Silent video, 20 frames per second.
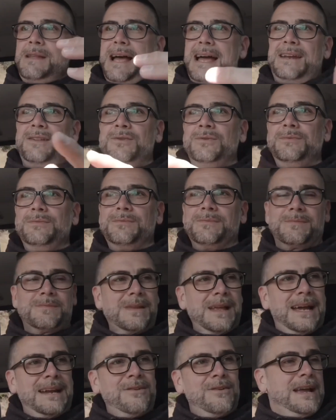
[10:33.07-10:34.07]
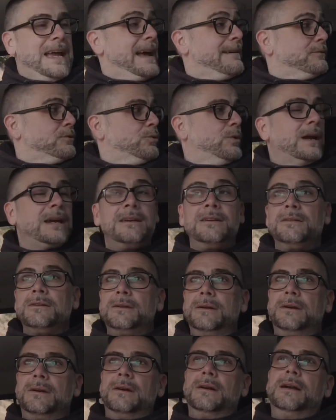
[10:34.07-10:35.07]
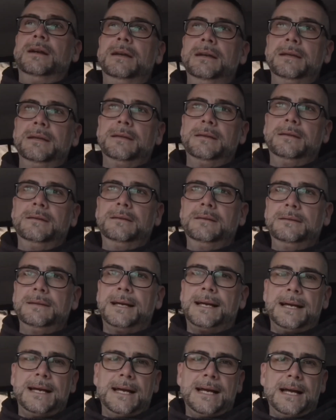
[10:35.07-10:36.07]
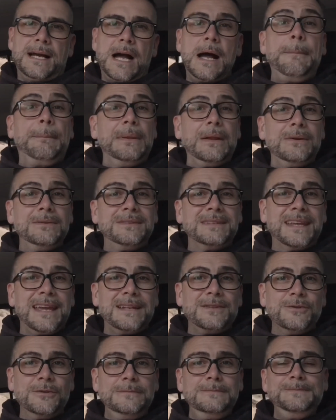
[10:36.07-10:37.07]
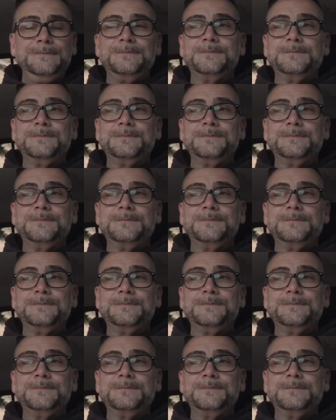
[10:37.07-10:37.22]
I don't have a regular upload schedule,